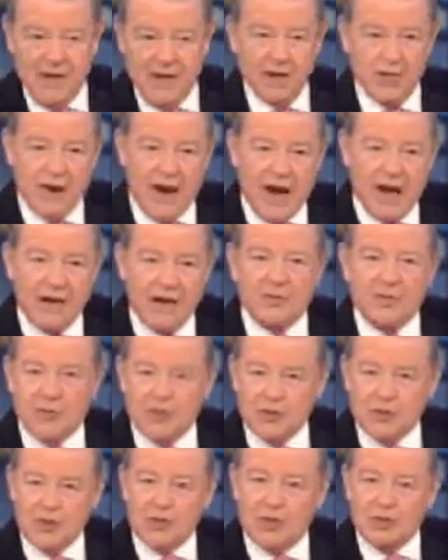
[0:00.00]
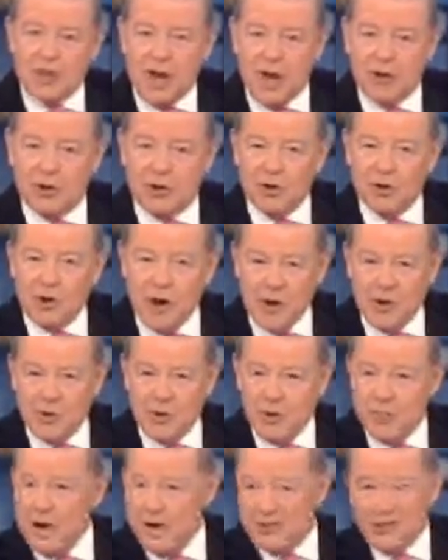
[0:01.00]
Iran versus Saudi
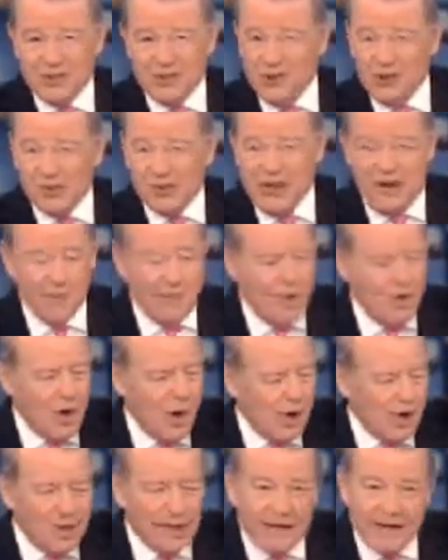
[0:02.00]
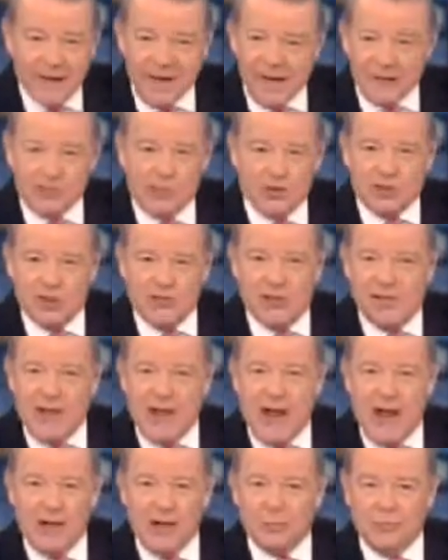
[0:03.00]
Arabia makes it look like we're not going to get much of
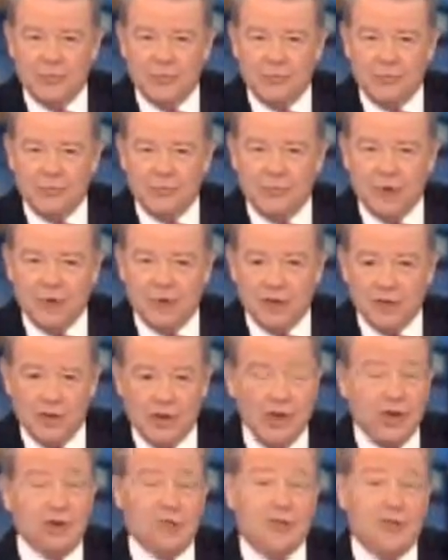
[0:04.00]
an output freeze.